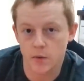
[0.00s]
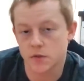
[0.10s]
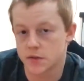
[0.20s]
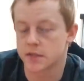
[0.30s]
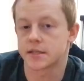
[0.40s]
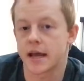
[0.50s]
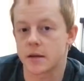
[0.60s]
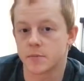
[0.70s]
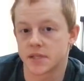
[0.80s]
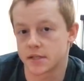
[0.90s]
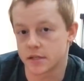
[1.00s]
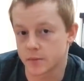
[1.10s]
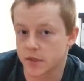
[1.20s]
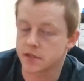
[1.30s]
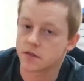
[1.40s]
which is the same
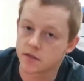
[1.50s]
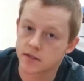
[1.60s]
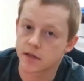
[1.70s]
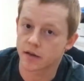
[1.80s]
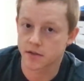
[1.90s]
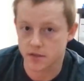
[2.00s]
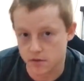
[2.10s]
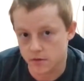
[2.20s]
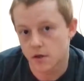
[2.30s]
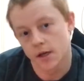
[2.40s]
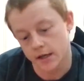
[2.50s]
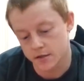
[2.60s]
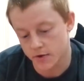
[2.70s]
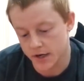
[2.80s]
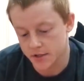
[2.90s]
system as used in the other 2
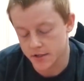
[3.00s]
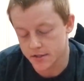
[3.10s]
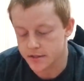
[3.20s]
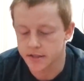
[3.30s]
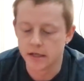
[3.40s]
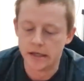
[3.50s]
iterations.